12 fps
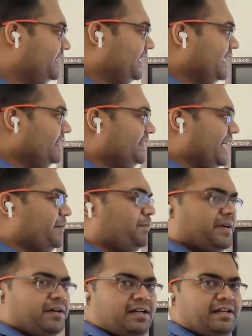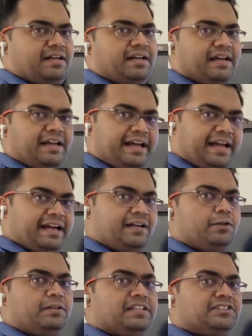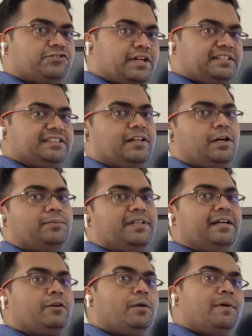digging deep into the structure of the